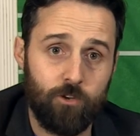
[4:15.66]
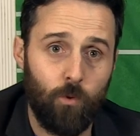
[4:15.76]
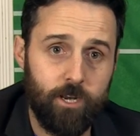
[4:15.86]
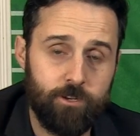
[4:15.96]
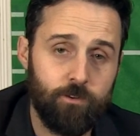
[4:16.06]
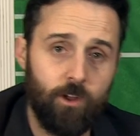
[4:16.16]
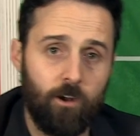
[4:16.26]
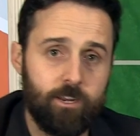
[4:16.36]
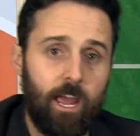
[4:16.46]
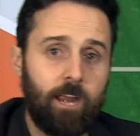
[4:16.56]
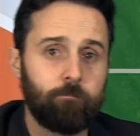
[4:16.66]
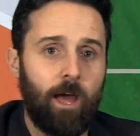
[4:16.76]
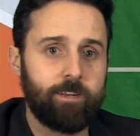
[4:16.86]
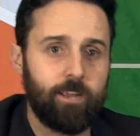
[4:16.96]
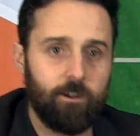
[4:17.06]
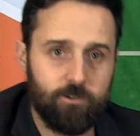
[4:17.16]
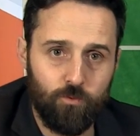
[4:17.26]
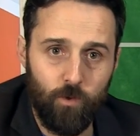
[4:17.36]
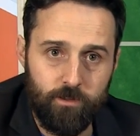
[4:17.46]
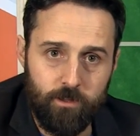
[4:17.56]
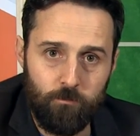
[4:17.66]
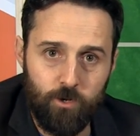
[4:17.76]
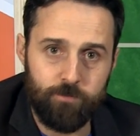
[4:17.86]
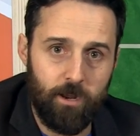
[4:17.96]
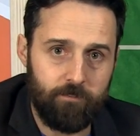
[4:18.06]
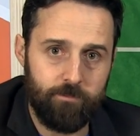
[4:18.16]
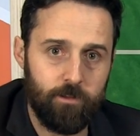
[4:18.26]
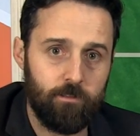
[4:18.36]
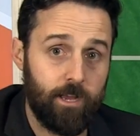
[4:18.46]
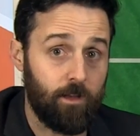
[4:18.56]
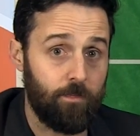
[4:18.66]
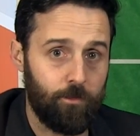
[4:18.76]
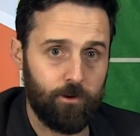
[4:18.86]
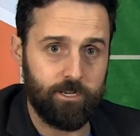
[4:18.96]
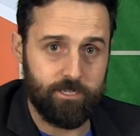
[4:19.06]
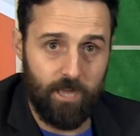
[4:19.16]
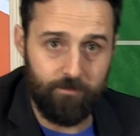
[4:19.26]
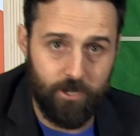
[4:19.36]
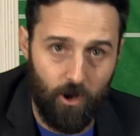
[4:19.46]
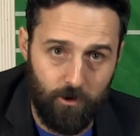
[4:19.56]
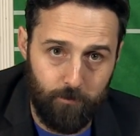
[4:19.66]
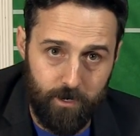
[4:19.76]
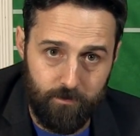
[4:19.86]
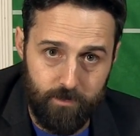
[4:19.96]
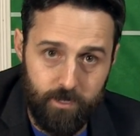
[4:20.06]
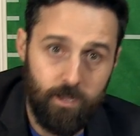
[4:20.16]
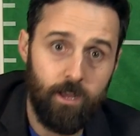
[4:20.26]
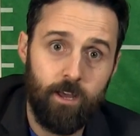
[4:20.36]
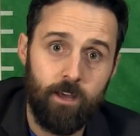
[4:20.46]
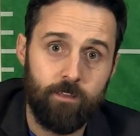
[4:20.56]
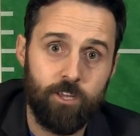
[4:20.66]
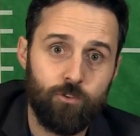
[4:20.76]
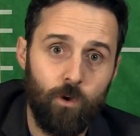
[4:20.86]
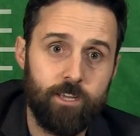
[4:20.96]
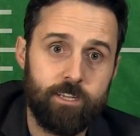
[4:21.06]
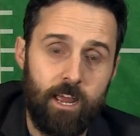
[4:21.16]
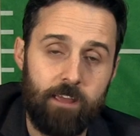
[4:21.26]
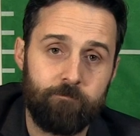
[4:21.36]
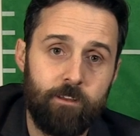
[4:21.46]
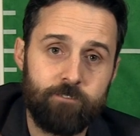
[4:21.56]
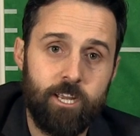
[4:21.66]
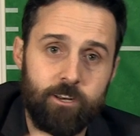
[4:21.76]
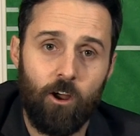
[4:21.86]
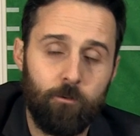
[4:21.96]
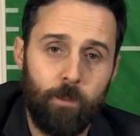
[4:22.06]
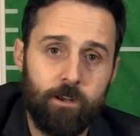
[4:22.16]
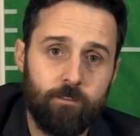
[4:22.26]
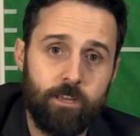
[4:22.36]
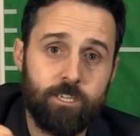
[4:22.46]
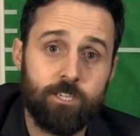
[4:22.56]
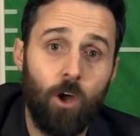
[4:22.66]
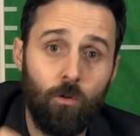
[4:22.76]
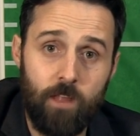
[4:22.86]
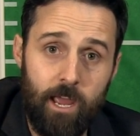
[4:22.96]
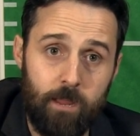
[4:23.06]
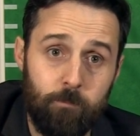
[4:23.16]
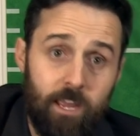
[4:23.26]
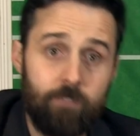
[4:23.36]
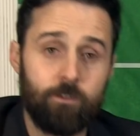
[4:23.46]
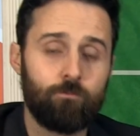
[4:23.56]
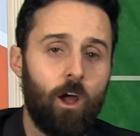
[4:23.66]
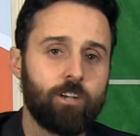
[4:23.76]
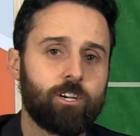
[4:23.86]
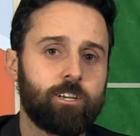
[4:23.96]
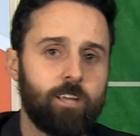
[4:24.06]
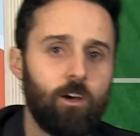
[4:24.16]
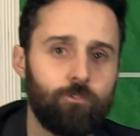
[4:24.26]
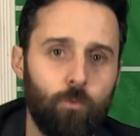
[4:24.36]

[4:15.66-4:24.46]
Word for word: a 22 yard gain by Terrance Williams, which made it feel like a 37 yard penalty. This was a 15 yard penalty so lame, even Roger Goodell